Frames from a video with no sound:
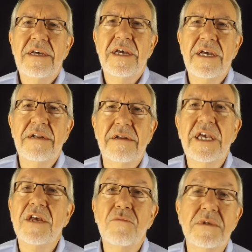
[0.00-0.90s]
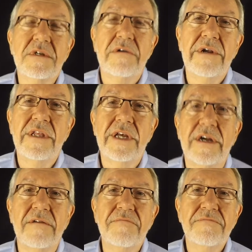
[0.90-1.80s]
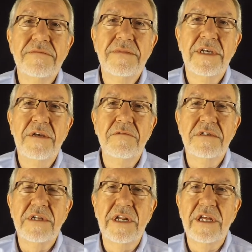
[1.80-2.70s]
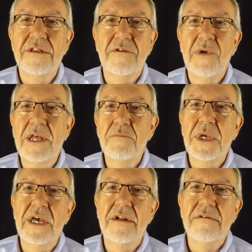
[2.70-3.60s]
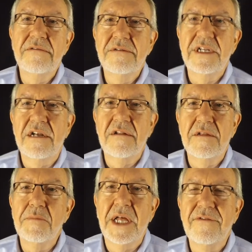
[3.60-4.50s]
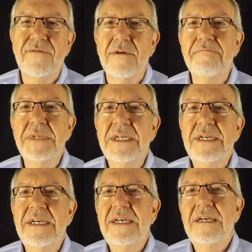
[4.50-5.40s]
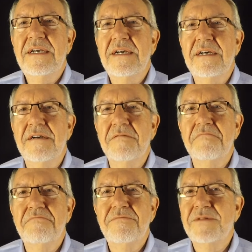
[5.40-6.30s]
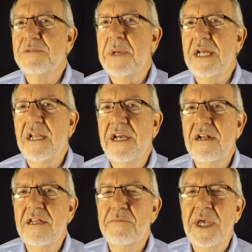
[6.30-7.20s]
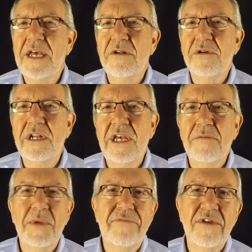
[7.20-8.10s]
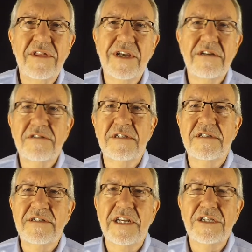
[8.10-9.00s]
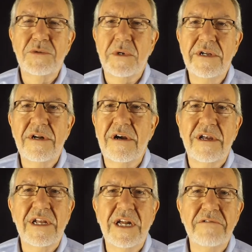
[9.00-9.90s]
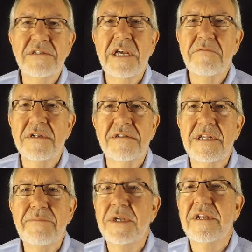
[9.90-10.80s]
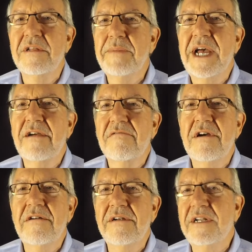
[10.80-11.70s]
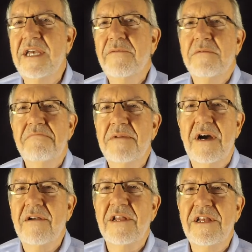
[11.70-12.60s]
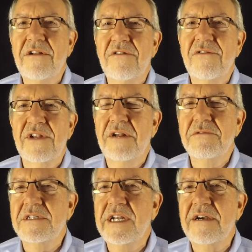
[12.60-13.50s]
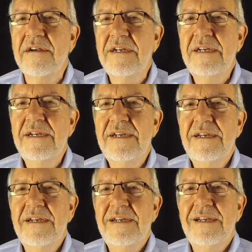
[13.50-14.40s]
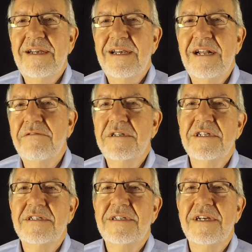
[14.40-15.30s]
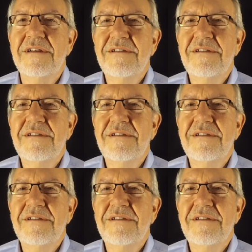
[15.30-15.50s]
and Ken was already there. He was sitting at the grand piano down on the platform, spotlight on the piano and him, everything else in the sanctuary dark, and I was able to slip into the back row, and he would hardly notice that I was there, and I would just